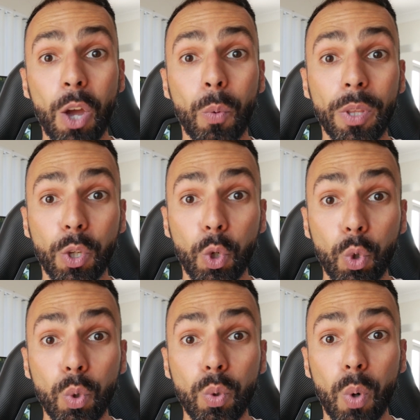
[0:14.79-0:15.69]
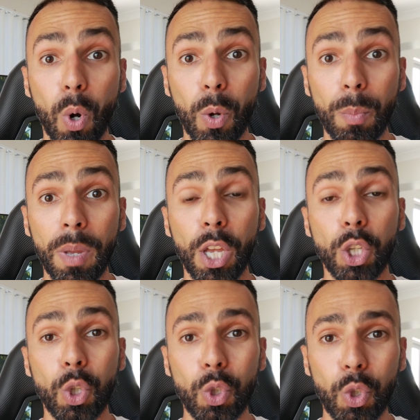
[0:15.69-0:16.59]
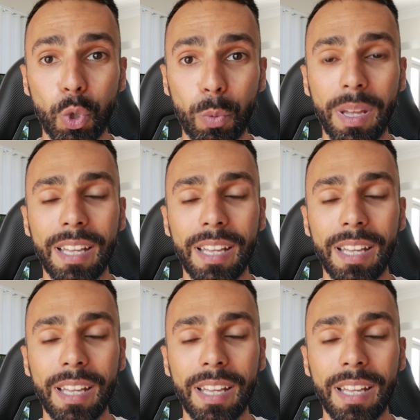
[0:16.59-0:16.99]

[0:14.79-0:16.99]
with Google Chrome, YouTube,